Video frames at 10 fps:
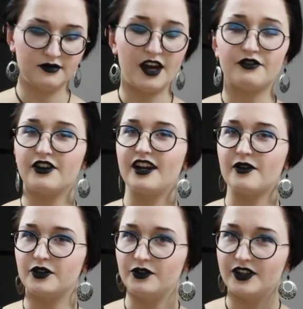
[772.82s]
I forgot
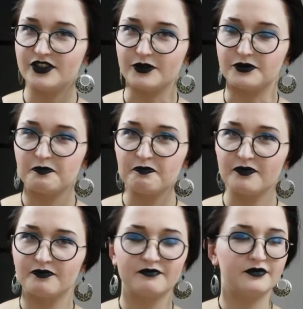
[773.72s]
how to do intros.
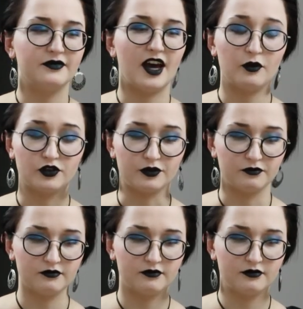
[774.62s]
Outro.
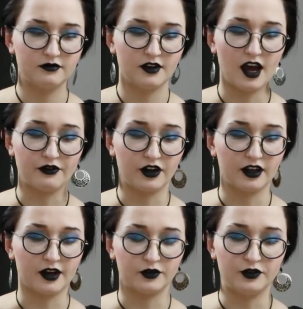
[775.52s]
I
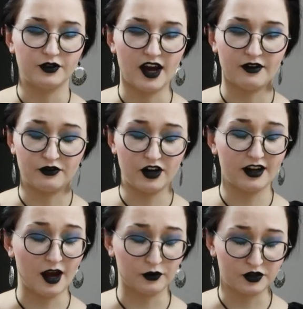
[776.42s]

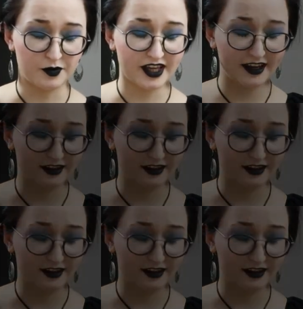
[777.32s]
forgot how to speak